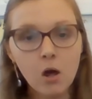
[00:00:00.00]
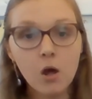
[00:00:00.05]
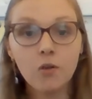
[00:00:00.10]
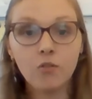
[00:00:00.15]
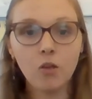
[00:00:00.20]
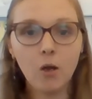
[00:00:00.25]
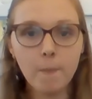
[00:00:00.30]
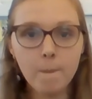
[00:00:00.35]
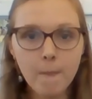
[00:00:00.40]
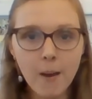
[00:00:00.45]

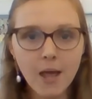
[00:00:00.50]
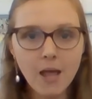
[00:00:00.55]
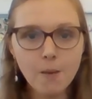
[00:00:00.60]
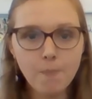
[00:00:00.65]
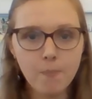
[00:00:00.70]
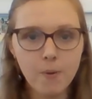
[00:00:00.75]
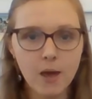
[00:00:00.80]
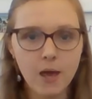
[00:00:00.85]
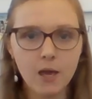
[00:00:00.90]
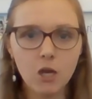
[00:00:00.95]
So
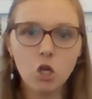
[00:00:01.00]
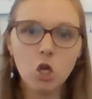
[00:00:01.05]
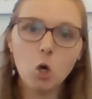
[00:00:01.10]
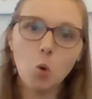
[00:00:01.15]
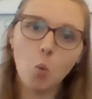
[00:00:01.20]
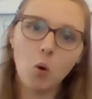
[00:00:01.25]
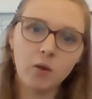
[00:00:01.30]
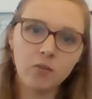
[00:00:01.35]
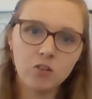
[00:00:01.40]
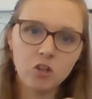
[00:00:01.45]
maybe you
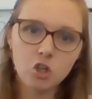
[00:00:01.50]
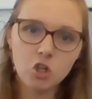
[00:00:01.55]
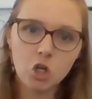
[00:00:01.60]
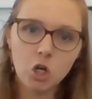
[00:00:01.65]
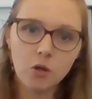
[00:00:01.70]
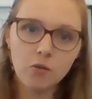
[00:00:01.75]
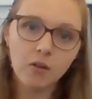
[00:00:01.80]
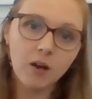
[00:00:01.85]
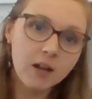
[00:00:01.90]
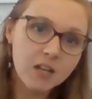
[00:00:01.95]
want to
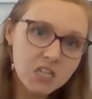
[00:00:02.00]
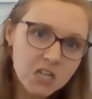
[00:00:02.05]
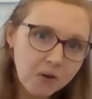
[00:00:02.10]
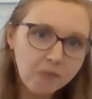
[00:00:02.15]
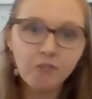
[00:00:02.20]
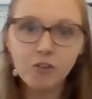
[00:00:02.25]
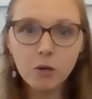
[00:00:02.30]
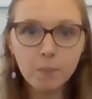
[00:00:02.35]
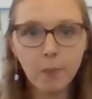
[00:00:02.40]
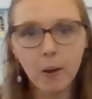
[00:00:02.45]
choose a
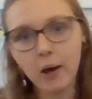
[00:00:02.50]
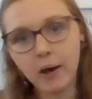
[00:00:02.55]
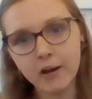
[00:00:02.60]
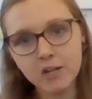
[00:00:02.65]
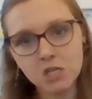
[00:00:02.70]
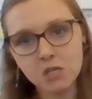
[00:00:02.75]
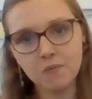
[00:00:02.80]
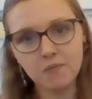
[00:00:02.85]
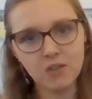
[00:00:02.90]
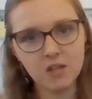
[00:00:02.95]
different
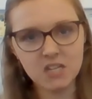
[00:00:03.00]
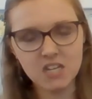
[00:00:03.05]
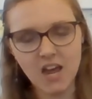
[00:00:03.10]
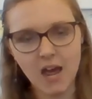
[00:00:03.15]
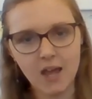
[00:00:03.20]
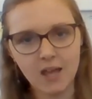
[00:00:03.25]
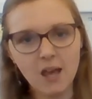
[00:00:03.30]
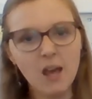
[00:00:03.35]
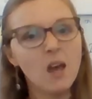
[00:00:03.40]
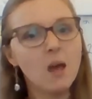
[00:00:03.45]
part of the
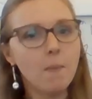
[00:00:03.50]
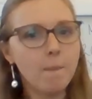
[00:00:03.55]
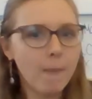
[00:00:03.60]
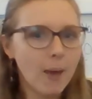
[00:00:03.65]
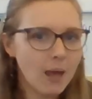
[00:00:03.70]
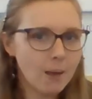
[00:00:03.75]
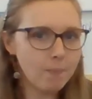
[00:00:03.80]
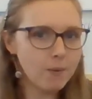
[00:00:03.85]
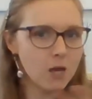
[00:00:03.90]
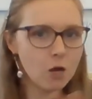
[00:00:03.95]
day,
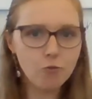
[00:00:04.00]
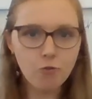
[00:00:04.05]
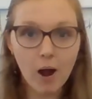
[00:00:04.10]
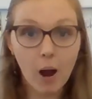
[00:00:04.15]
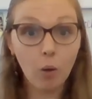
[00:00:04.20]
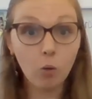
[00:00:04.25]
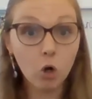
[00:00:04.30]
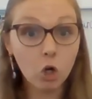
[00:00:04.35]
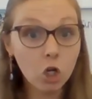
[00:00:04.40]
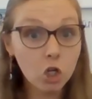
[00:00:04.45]
maybe
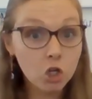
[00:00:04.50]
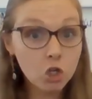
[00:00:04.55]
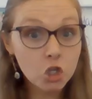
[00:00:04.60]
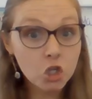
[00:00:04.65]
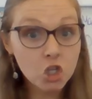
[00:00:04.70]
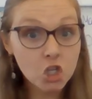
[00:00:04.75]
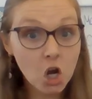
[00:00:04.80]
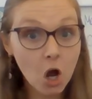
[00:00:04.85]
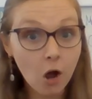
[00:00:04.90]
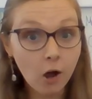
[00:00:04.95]
around
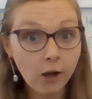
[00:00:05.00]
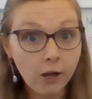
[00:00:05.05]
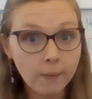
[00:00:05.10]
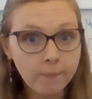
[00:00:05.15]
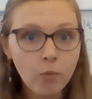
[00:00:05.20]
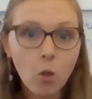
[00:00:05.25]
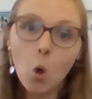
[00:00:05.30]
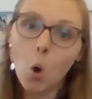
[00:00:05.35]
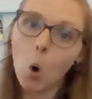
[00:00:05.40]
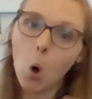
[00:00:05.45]

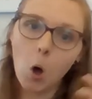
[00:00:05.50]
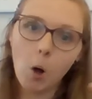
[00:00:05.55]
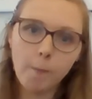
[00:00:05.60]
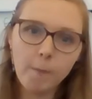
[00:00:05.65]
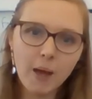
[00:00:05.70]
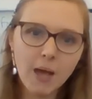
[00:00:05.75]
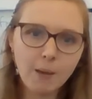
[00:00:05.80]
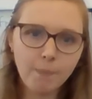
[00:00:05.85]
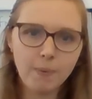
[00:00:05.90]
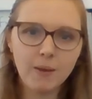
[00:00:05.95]
lunchtime or
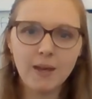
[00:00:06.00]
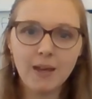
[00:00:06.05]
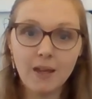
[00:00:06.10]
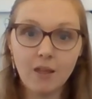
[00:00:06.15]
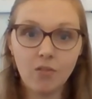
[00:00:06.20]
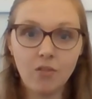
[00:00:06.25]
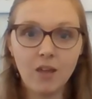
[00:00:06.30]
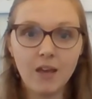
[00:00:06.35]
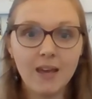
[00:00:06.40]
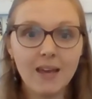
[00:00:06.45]
maybe
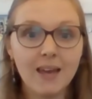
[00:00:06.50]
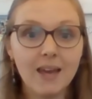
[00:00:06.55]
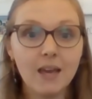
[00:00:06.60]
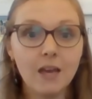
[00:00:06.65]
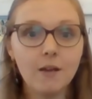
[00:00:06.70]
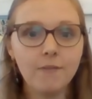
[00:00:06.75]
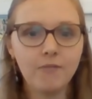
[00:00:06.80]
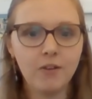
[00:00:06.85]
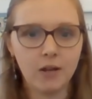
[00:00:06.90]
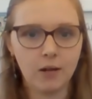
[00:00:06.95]
in the
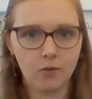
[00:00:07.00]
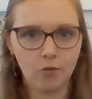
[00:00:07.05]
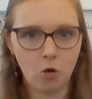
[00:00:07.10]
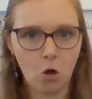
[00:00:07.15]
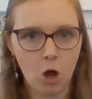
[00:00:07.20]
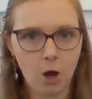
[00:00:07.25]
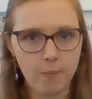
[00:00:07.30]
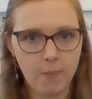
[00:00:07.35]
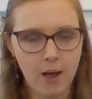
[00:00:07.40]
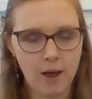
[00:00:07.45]
evening
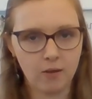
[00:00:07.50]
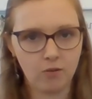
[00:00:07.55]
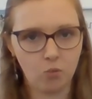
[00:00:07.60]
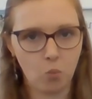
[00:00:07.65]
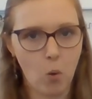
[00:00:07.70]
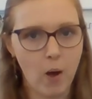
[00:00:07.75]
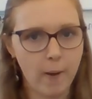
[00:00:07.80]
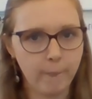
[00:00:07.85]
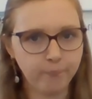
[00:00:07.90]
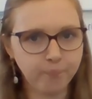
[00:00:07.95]
time as
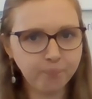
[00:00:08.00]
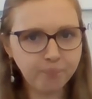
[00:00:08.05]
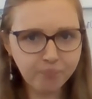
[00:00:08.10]
well.